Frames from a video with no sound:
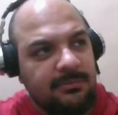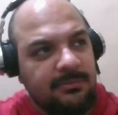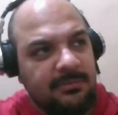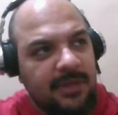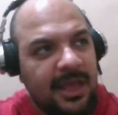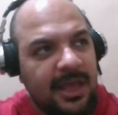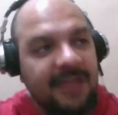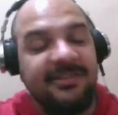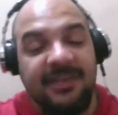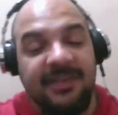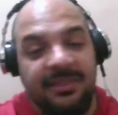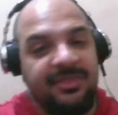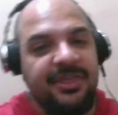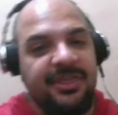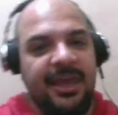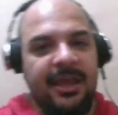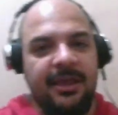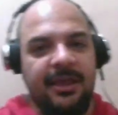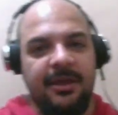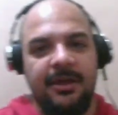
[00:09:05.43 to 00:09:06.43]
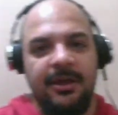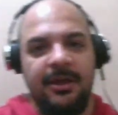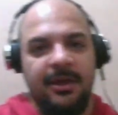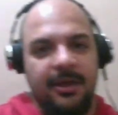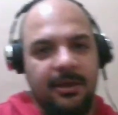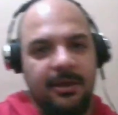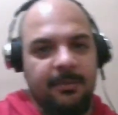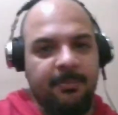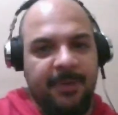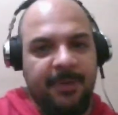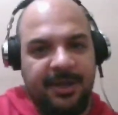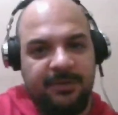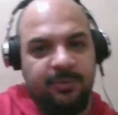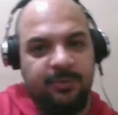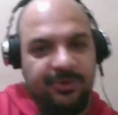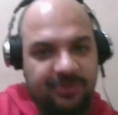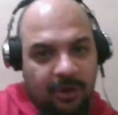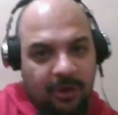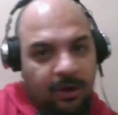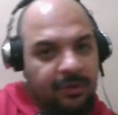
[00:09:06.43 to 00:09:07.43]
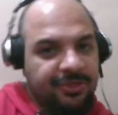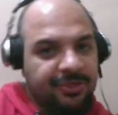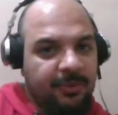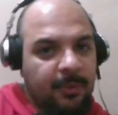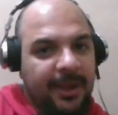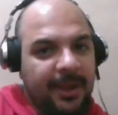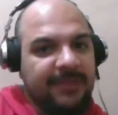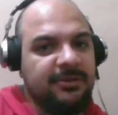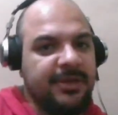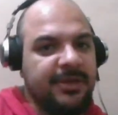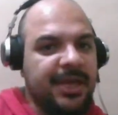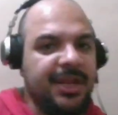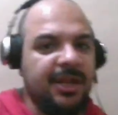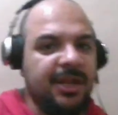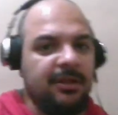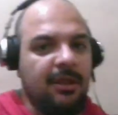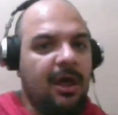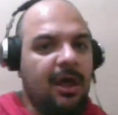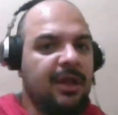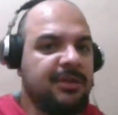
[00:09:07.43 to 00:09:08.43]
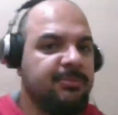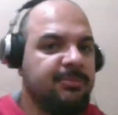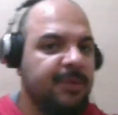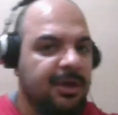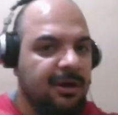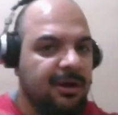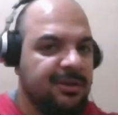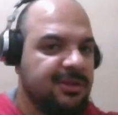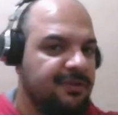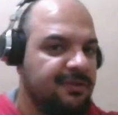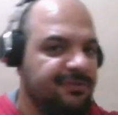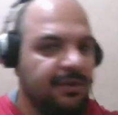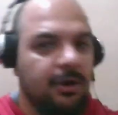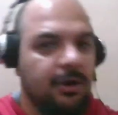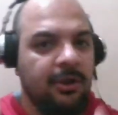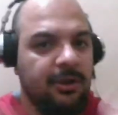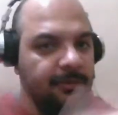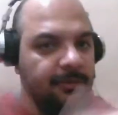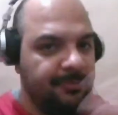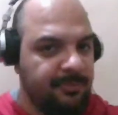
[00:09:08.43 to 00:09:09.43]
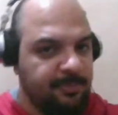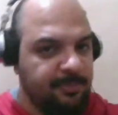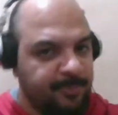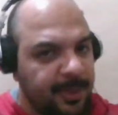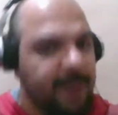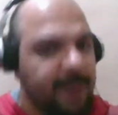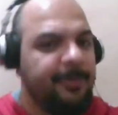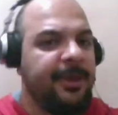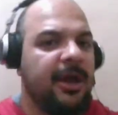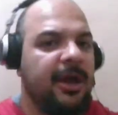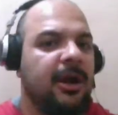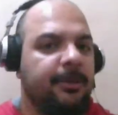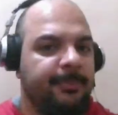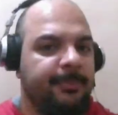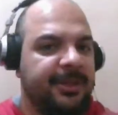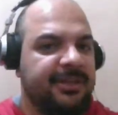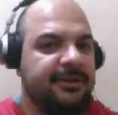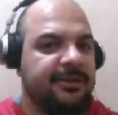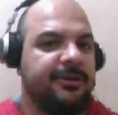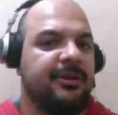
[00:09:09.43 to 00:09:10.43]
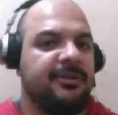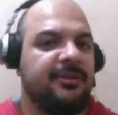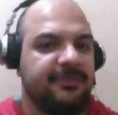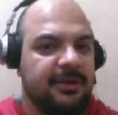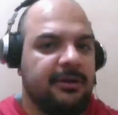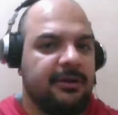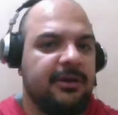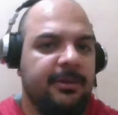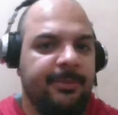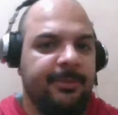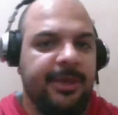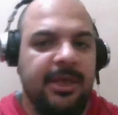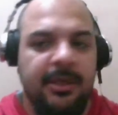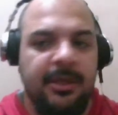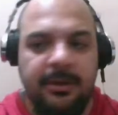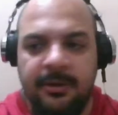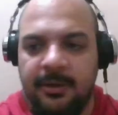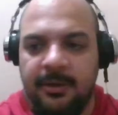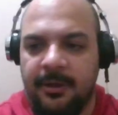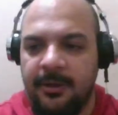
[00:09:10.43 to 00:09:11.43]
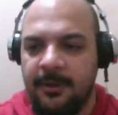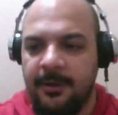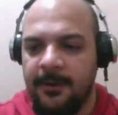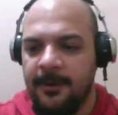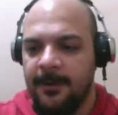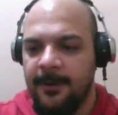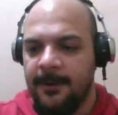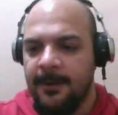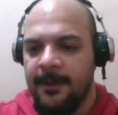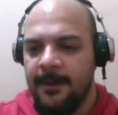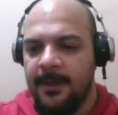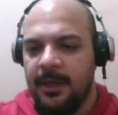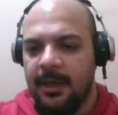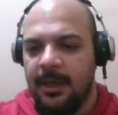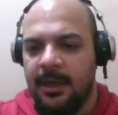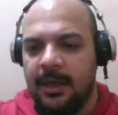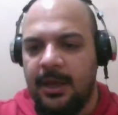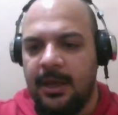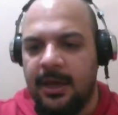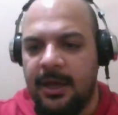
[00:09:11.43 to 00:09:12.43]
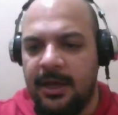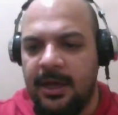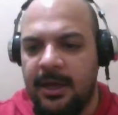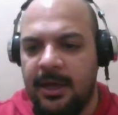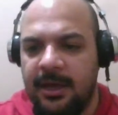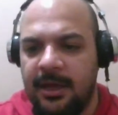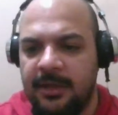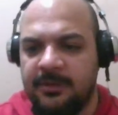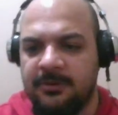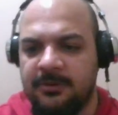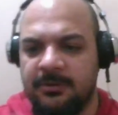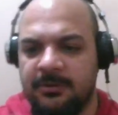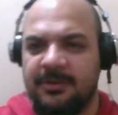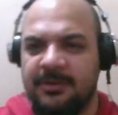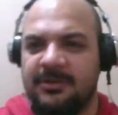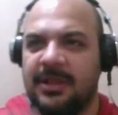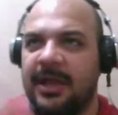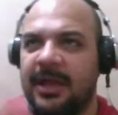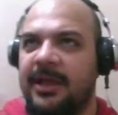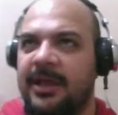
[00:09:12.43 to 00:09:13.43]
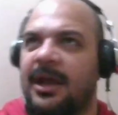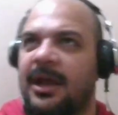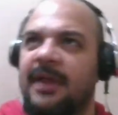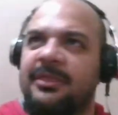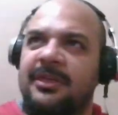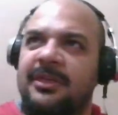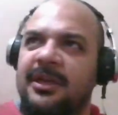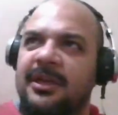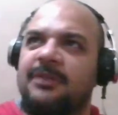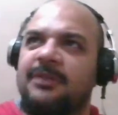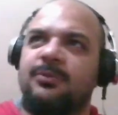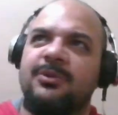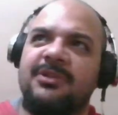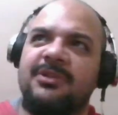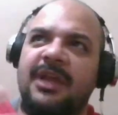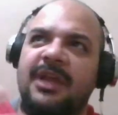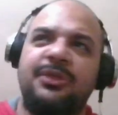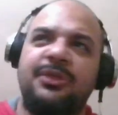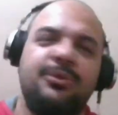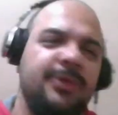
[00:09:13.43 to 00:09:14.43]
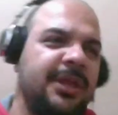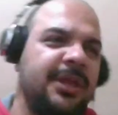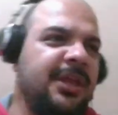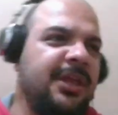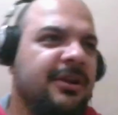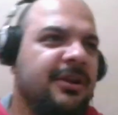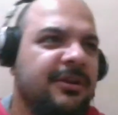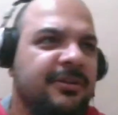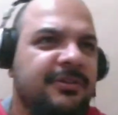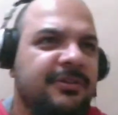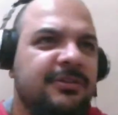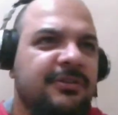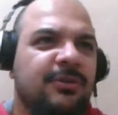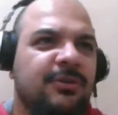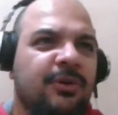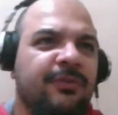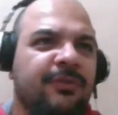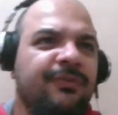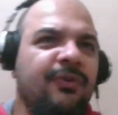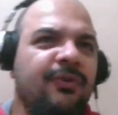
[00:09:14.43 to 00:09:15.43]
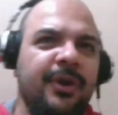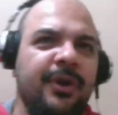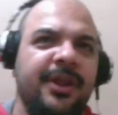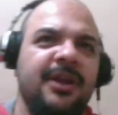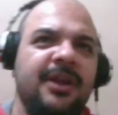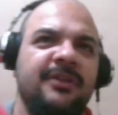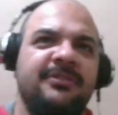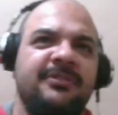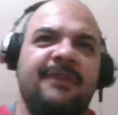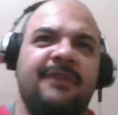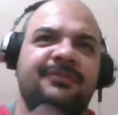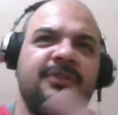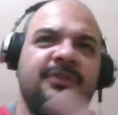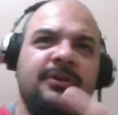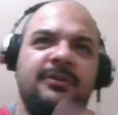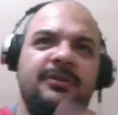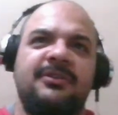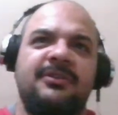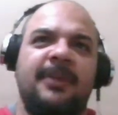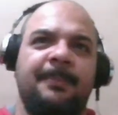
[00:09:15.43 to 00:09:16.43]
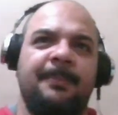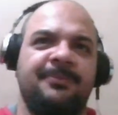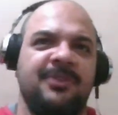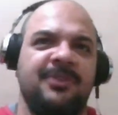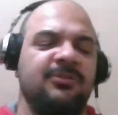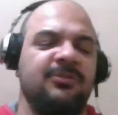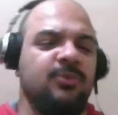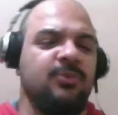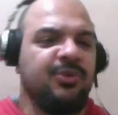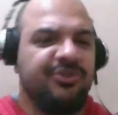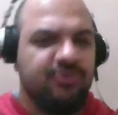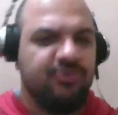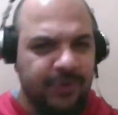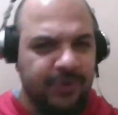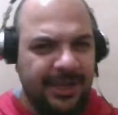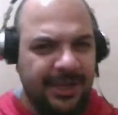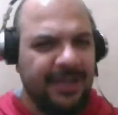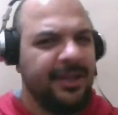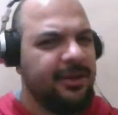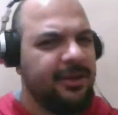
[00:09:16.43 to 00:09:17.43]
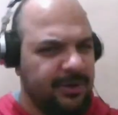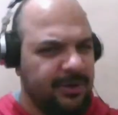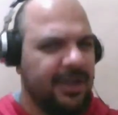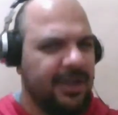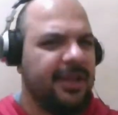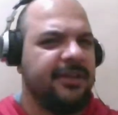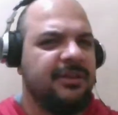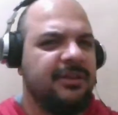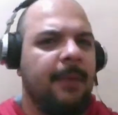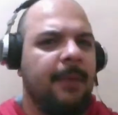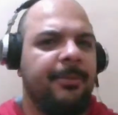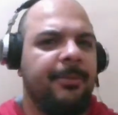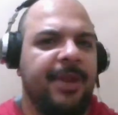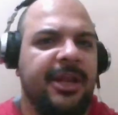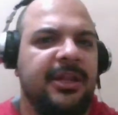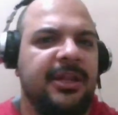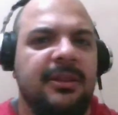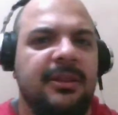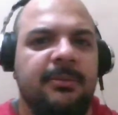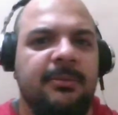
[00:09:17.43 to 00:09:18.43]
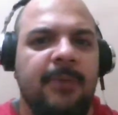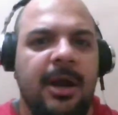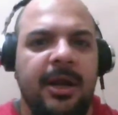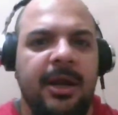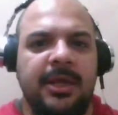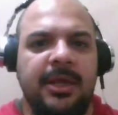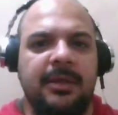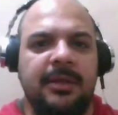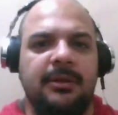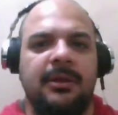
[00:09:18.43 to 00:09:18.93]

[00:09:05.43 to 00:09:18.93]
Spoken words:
it's a thing, but it was on the way to getting lost because of all of the PBR materials are coming in. It's like, I think it was like 3 years or 4 years after Substance was really really dominating the market,